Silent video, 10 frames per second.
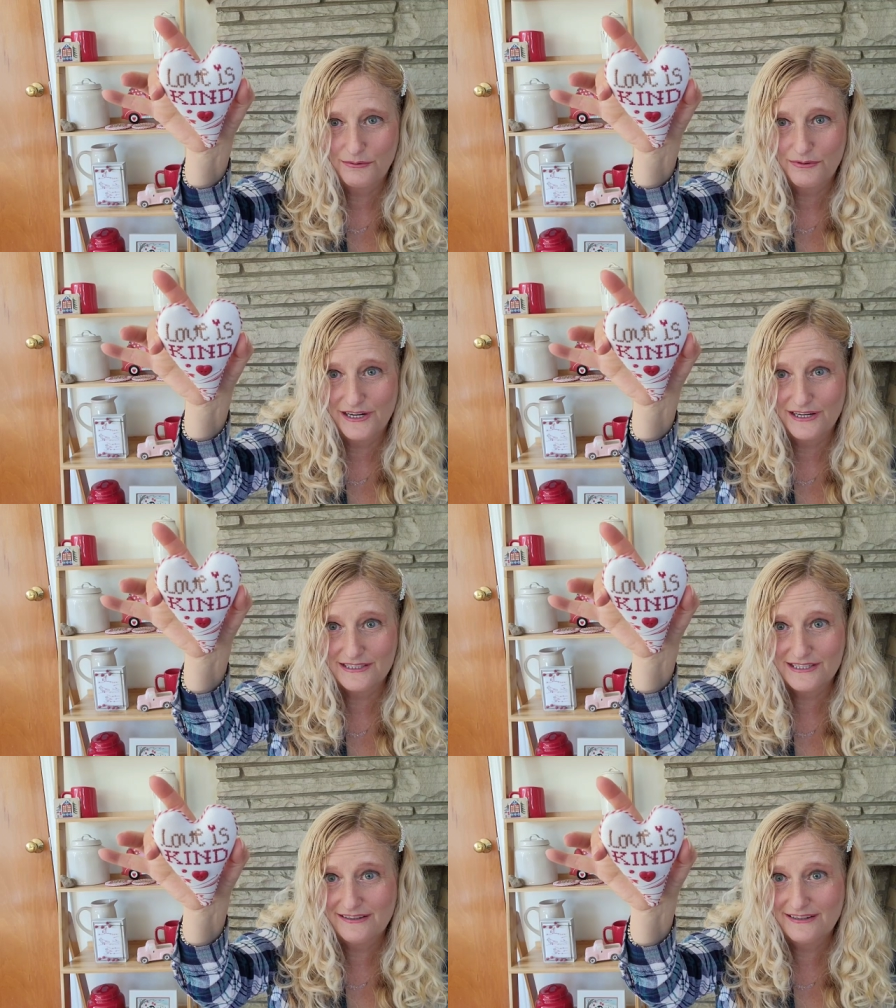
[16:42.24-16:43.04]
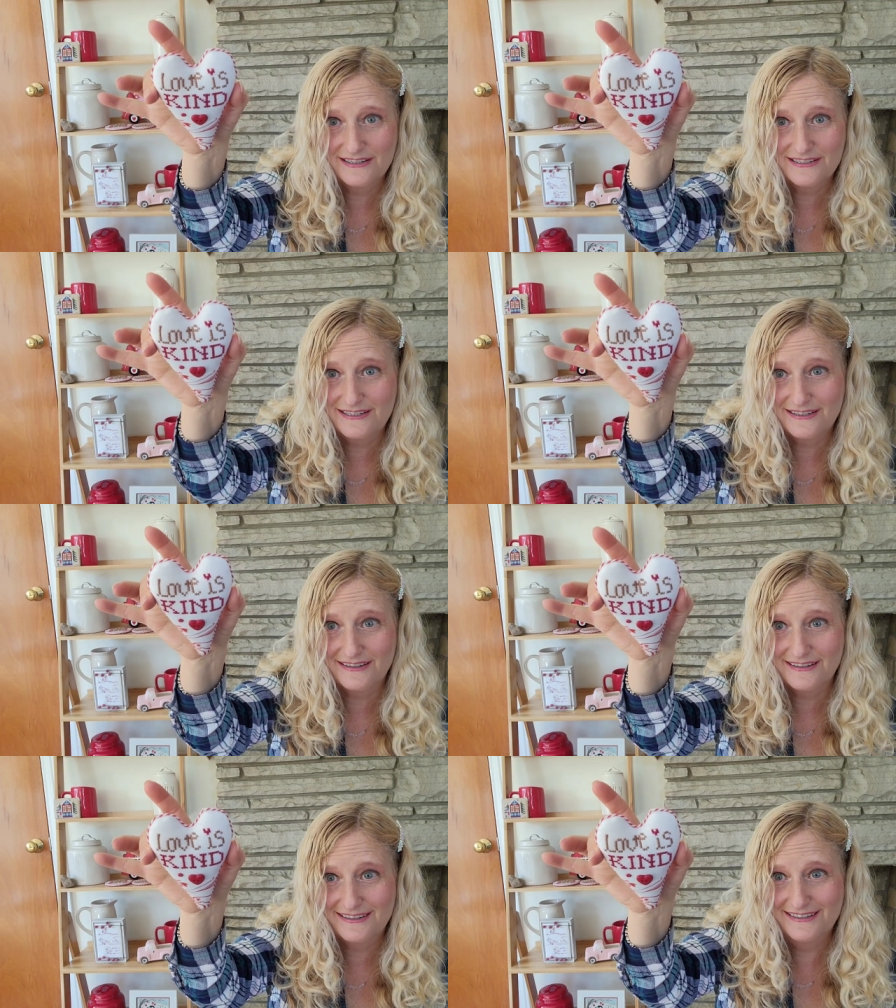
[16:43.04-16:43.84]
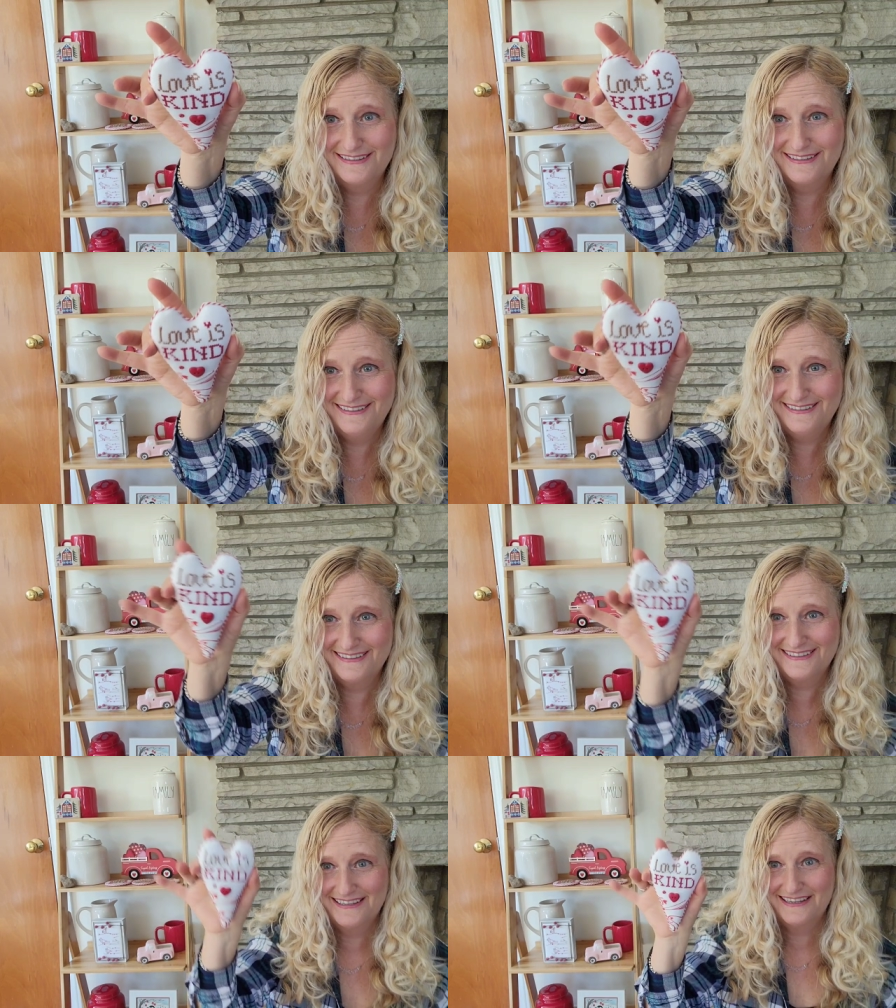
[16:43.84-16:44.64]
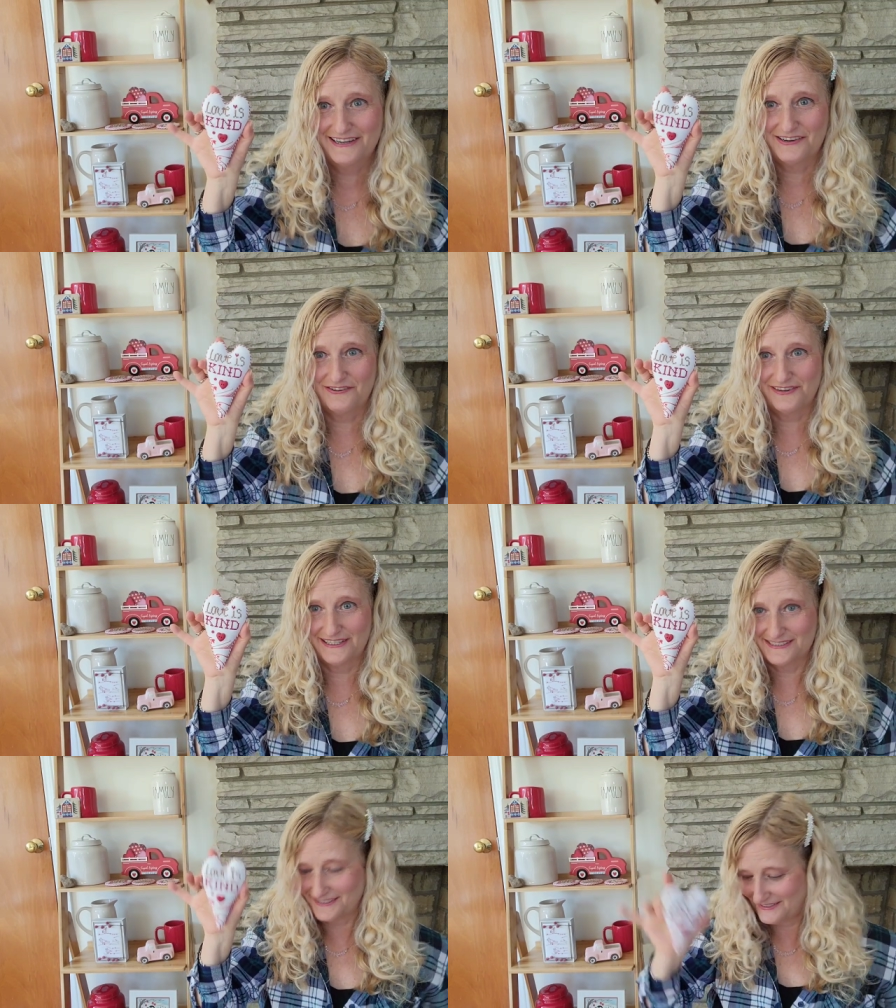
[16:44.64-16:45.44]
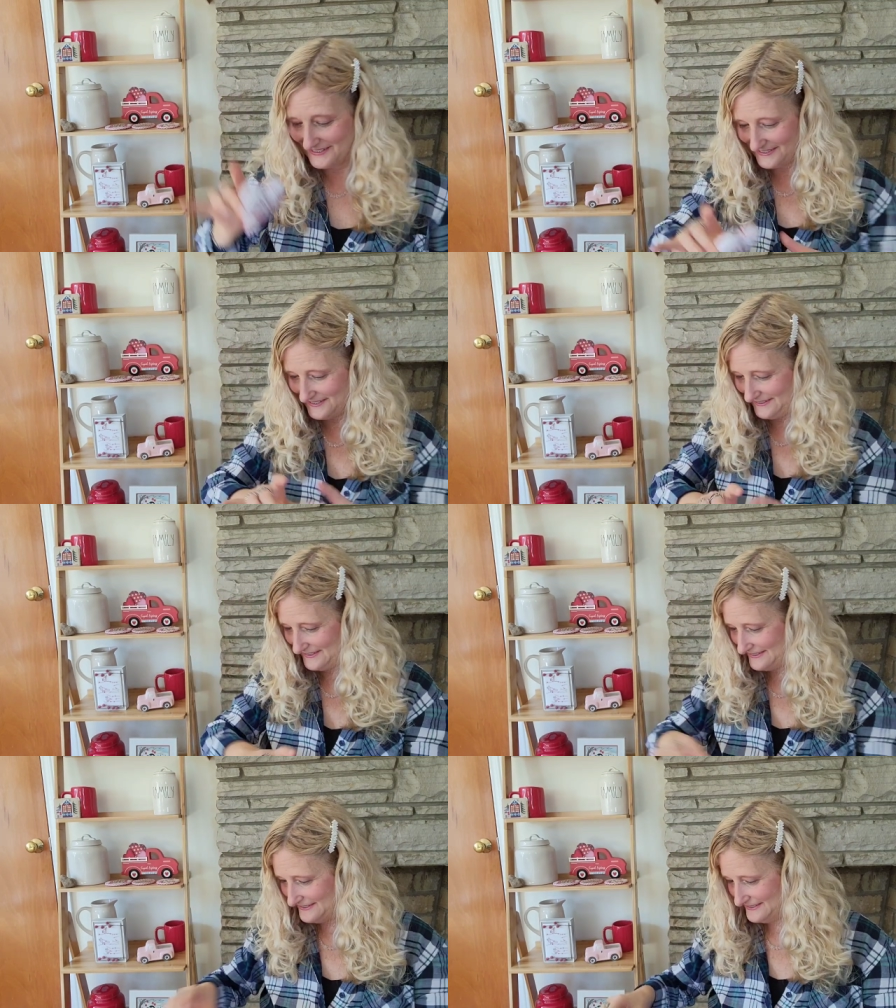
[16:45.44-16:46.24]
when it's good, it's good. When it's good, it's good.